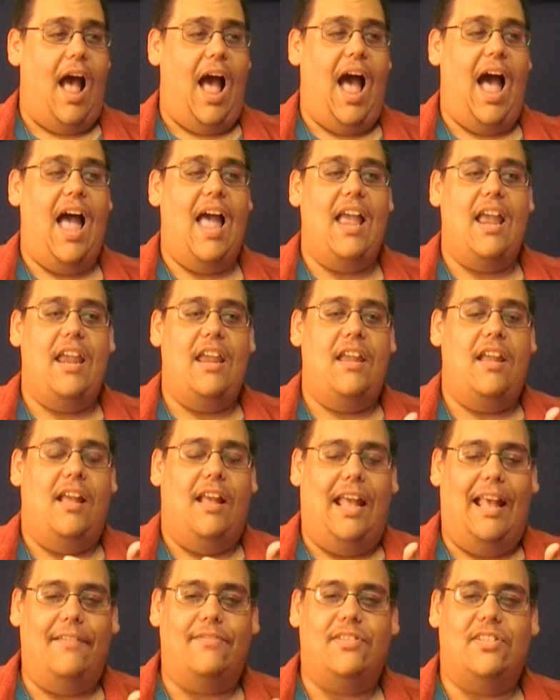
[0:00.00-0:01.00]
I
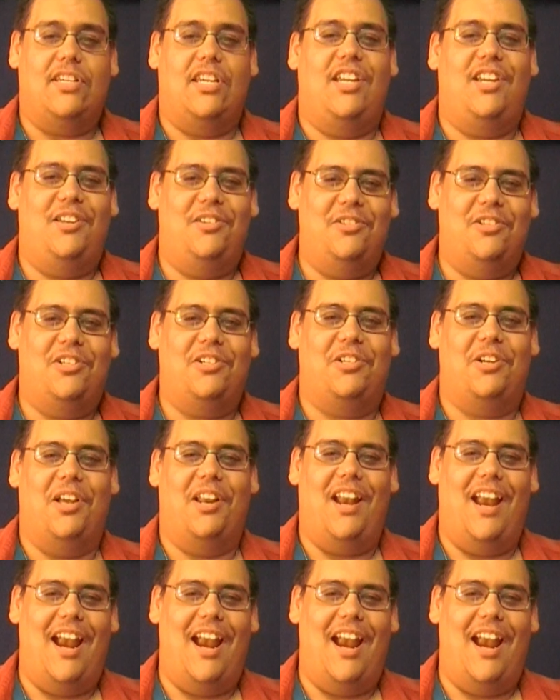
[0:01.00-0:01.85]
have seen shit